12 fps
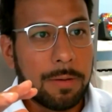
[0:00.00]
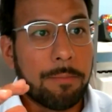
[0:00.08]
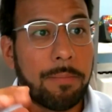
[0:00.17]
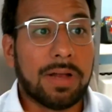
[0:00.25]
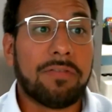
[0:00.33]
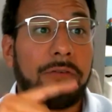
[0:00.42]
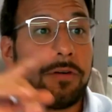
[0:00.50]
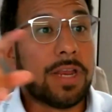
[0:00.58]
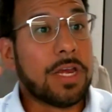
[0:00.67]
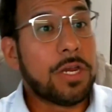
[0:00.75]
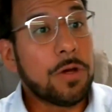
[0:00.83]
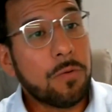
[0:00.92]
But for
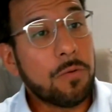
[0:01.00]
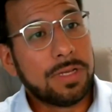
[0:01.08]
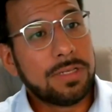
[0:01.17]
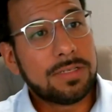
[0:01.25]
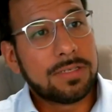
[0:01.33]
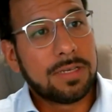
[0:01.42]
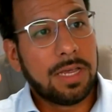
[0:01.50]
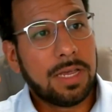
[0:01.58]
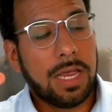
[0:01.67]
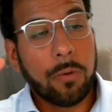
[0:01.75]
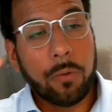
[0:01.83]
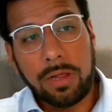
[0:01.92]
the new ones,
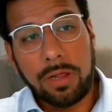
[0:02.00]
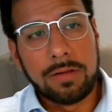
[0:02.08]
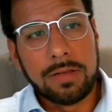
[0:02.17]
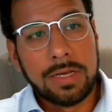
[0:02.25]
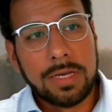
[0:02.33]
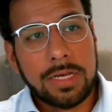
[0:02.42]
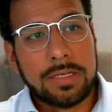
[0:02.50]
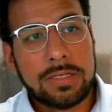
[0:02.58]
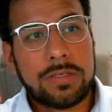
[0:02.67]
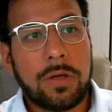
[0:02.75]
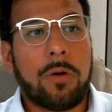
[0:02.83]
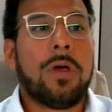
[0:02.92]
it will.
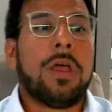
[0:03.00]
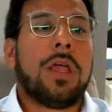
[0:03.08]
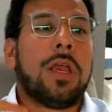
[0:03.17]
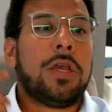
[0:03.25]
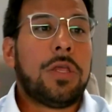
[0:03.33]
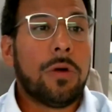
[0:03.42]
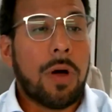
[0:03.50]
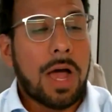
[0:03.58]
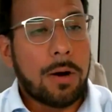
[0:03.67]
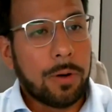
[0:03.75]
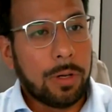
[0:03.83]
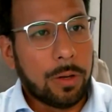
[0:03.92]
So new
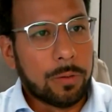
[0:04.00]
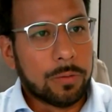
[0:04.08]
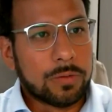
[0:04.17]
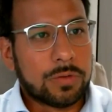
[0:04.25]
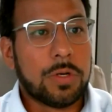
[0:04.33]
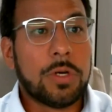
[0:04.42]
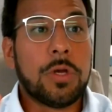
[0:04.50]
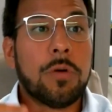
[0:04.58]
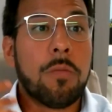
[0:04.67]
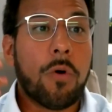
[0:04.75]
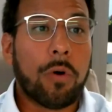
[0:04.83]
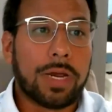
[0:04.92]
auto loans, new
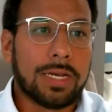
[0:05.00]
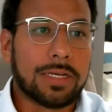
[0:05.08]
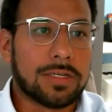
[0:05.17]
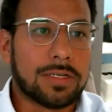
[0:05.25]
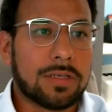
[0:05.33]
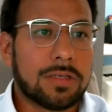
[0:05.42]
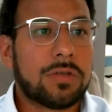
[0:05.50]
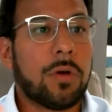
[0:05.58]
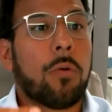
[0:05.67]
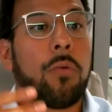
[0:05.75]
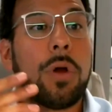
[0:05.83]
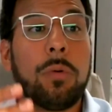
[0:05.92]
mortgages. So
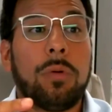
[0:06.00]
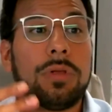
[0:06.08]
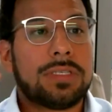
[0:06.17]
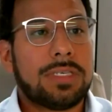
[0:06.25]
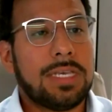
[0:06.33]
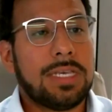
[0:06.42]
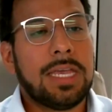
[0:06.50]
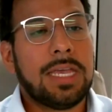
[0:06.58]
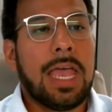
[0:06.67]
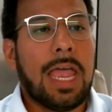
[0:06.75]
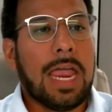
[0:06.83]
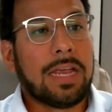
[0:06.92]
we will see
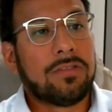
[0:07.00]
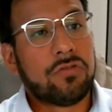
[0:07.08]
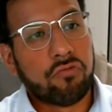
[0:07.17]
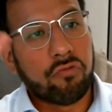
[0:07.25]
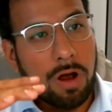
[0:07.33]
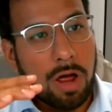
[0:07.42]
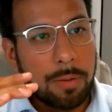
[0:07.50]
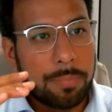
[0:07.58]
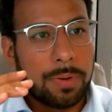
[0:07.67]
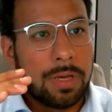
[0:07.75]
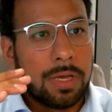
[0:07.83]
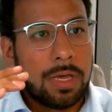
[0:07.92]
a drop
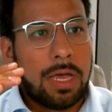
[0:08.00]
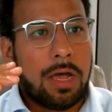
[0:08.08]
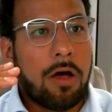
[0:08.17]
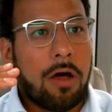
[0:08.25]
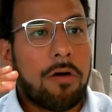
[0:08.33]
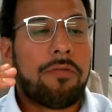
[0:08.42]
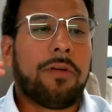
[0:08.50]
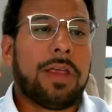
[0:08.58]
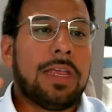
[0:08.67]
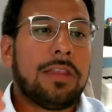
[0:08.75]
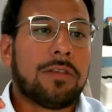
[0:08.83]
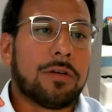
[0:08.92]
of
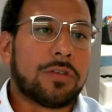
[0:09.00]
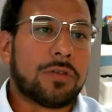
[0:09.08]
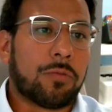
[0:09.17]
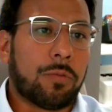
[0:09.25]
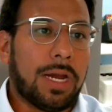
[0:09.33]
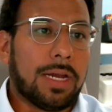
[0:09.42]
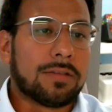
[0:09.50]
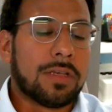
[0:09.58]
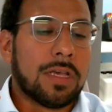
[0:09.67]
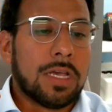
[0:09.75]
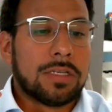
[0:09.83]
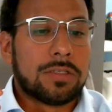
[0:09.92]
interest rates.
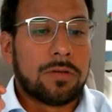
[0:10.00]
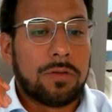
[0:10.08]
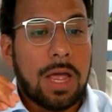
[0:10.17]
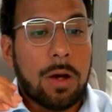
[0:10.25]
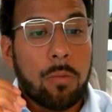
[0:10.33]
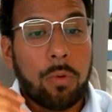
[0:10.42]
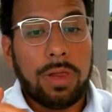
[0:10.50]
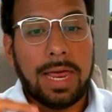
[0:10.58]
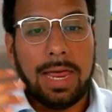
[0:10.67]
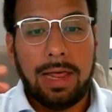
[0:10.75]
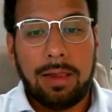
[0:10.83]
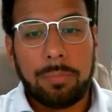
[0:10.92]
So that will
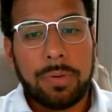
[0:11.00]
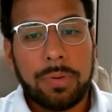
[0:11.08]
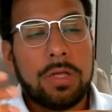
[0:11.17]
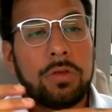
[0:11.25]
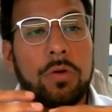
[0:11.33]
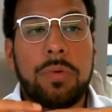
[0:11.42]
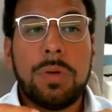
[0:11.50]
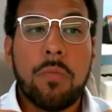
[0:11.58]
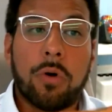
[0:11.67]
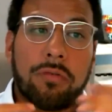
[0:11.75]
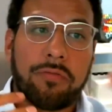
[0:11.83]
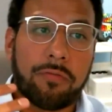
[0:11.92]
help to be
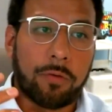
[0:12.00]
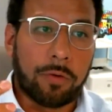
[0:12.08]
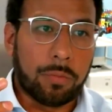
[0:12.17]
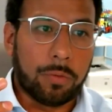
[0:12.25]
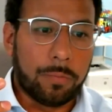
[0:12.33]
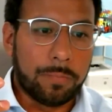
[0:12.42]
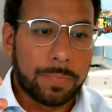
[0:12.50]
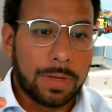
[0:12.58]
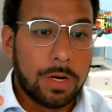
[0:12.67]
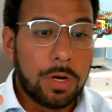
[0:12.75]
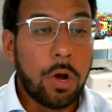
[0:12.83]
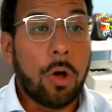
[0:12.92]
more affordable,
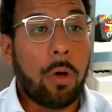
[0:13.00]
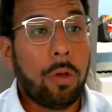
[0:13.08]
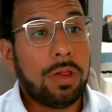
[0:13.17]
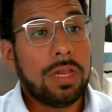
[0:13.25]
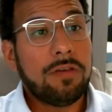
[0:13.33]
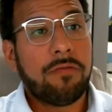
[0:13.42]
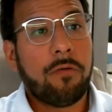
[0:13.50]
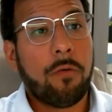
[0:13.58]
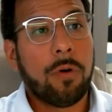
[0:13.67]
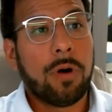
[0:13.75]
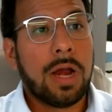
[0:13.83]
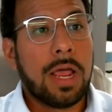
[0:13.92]
not only
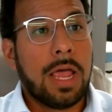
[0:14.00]
for,